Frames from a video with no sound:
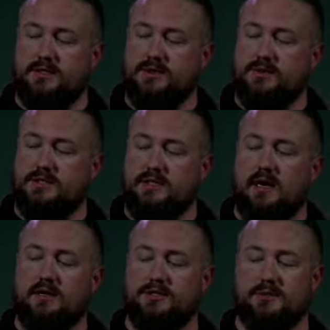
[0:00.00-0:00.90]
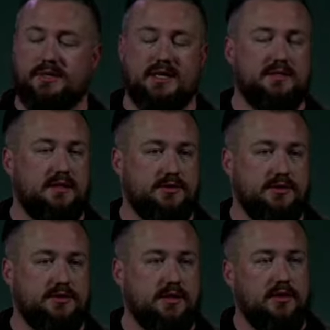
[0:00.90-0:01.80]
to scholarship kids in our
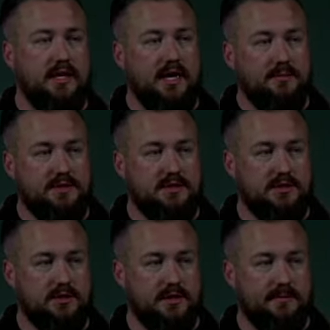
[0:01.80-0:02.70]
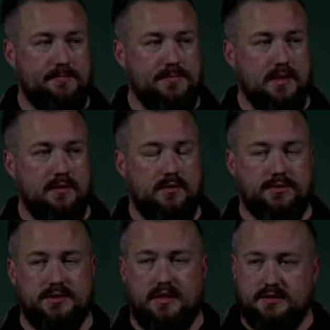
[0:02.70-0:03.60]
church to go to camps this year, which
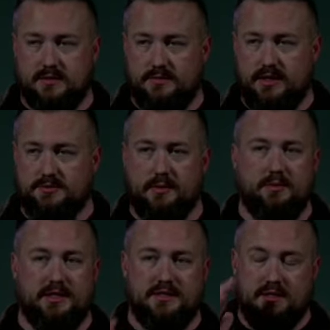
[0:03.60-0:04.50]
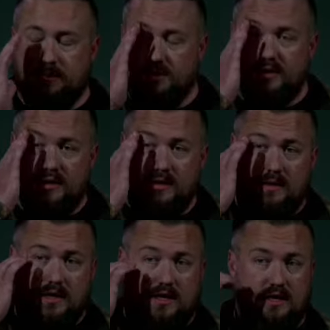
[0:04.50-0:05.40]
was awesome. You guys remember this summer?
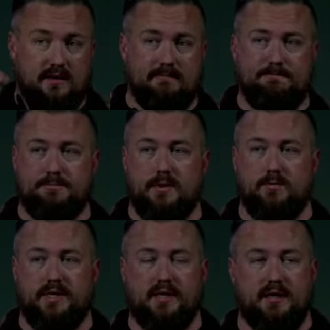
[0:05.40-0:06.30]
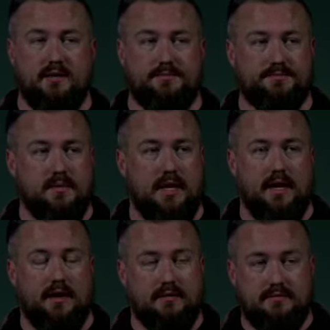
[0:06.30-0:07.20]
Um, we
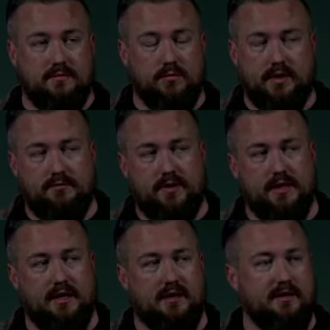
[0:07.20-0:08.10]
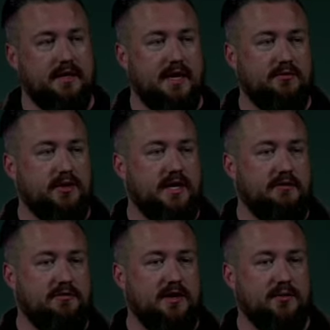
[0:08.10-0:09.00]
had what felt like never ending
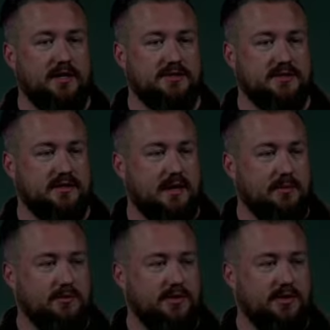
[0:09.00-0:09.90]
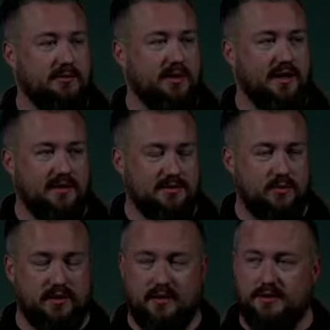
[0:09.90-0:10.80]
fundraisers in the lobby where you could buy
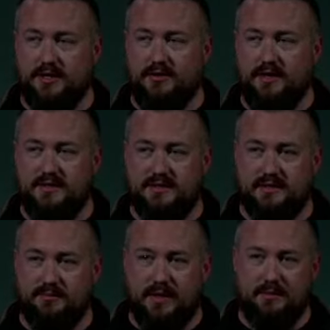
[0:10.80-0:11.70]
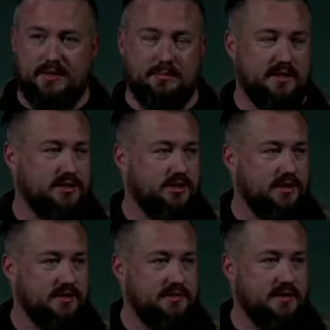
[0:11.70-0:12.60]
$20 donuts and maybe the best
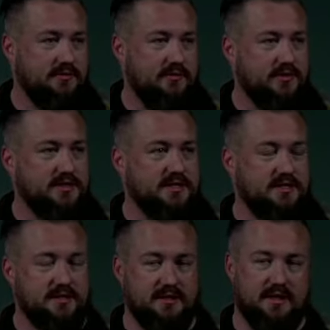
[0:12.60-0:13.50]
cookies that have ever existed.